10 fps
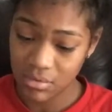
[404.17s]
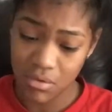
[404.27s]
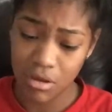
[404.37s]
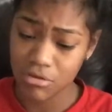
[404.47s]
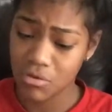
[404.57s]

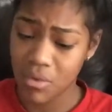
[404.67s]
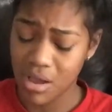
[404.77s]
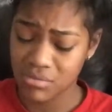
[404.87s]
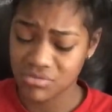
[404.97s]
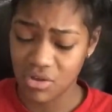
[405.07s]
Well, I don't know
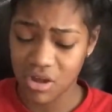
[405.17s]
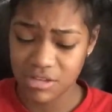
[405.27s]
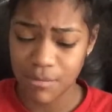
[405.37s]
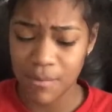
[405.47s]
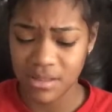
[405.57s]
why it was gone.
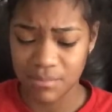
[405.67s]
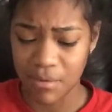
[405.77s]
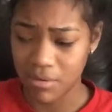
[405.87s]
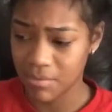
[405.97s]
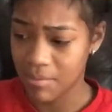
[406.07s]
It's probably at the
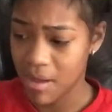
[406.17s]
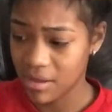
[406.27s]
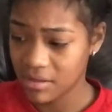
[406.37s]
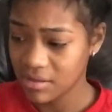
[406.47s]
bottom of the box.